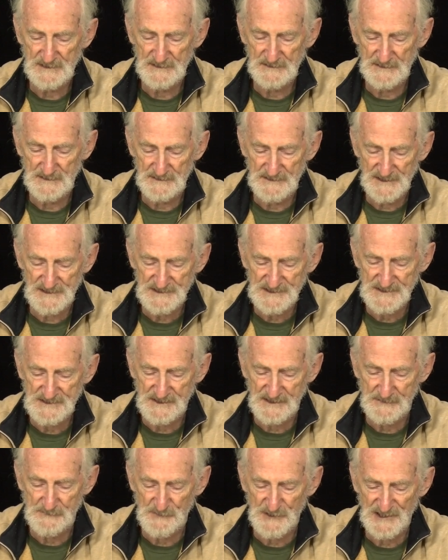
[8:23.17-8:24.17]
and the dust
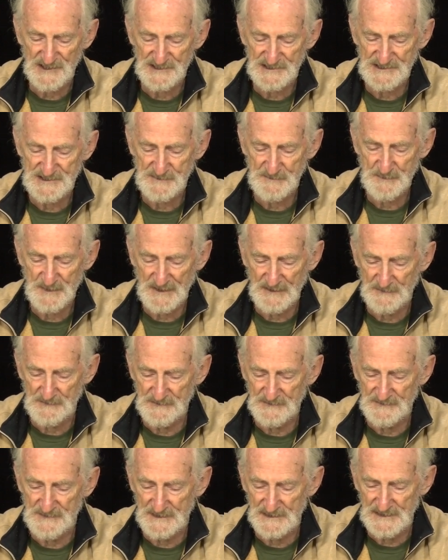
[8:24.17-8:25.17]
they raised
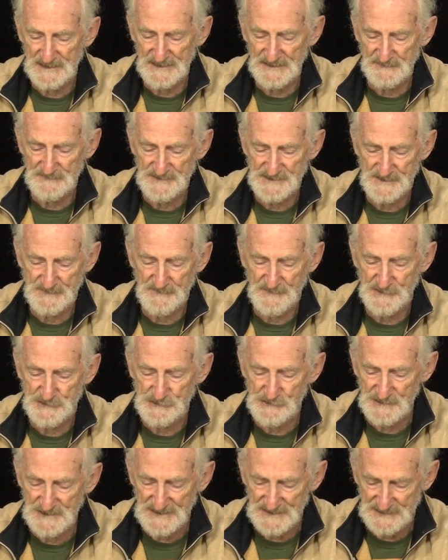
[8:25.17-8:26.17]
powdered the leaves of the
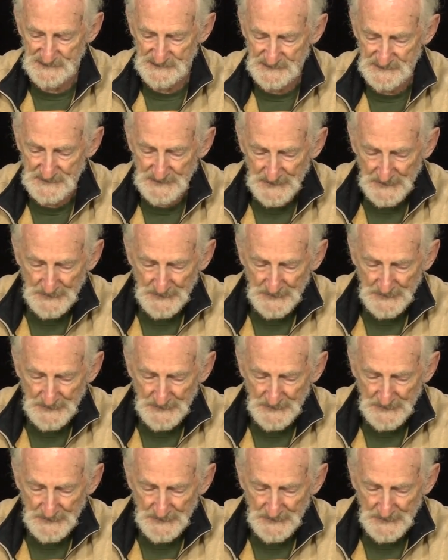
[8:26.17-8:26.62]
trees.